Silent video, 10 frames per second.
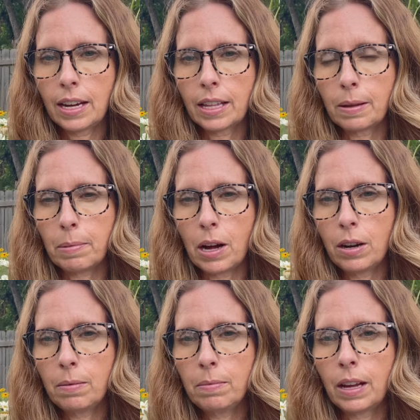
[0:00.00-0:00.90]
at the
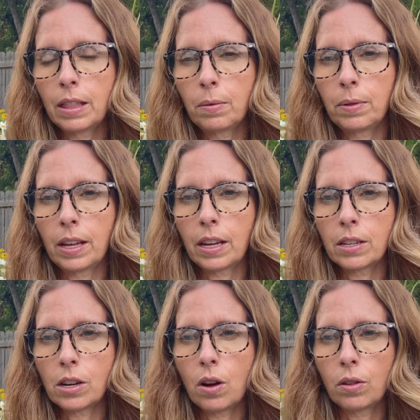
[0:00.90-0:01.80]
bottom, and then when they get
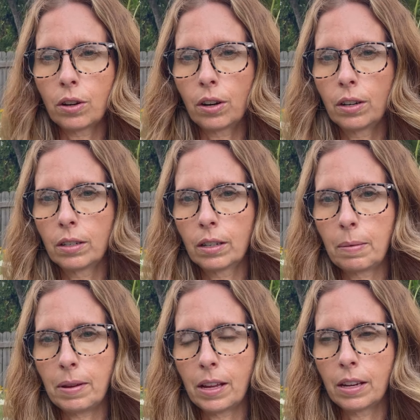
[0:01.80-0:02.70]
taller, come
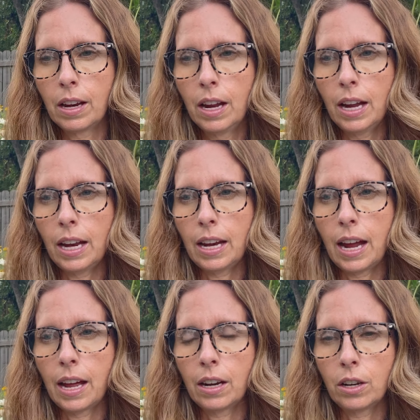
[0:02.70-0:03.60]
in and
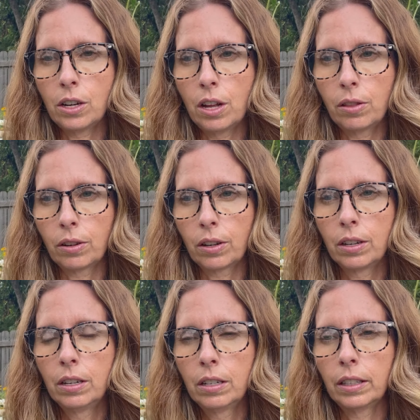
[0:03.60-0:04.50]
add another
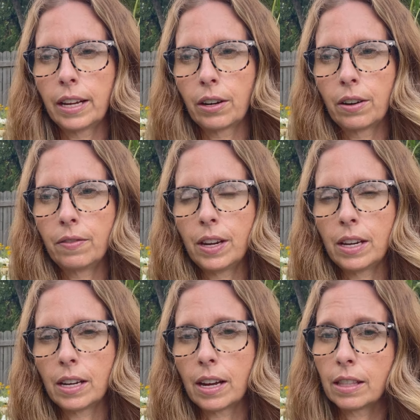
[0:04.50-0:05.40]
layer of
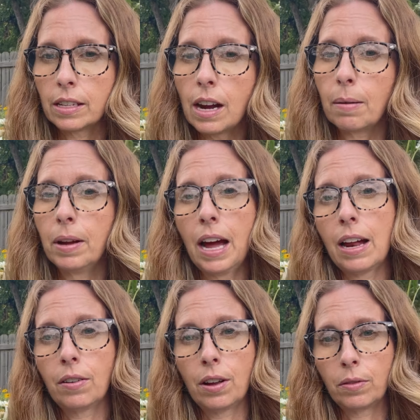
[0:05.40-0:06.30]
netting at the top. I
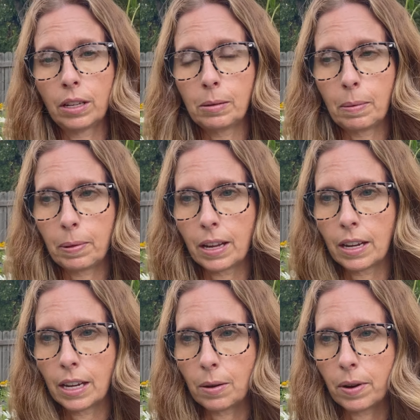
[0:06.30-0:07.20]
don't know, that's my plan
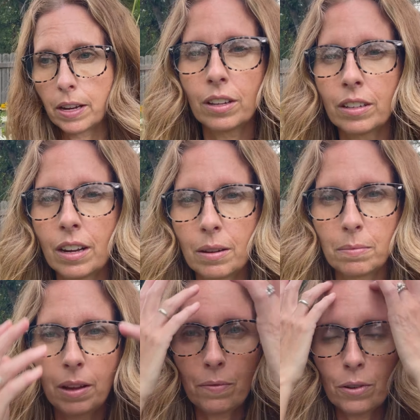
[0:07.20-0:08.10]
anyway.
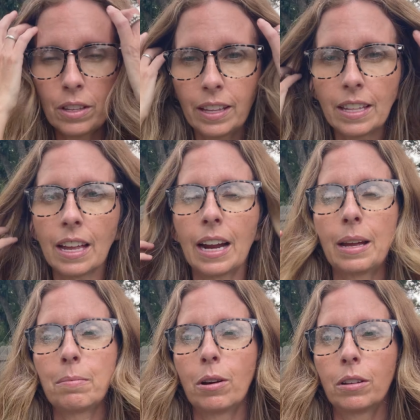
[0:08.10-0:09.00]
And for the thing that
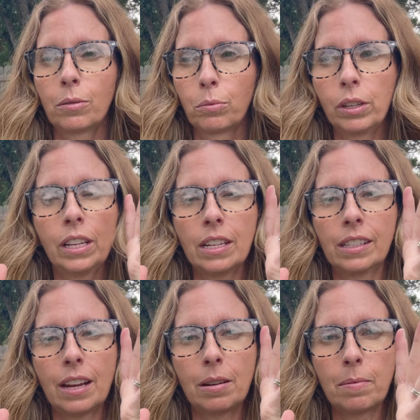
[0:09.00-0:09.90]
I'm really
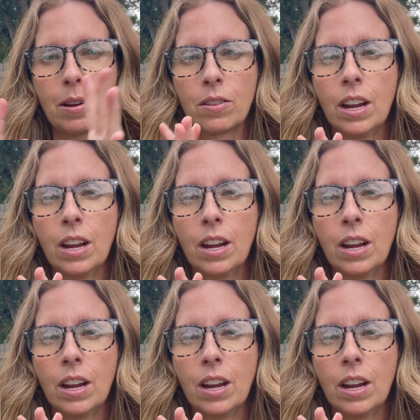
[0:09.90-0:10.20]
excited about,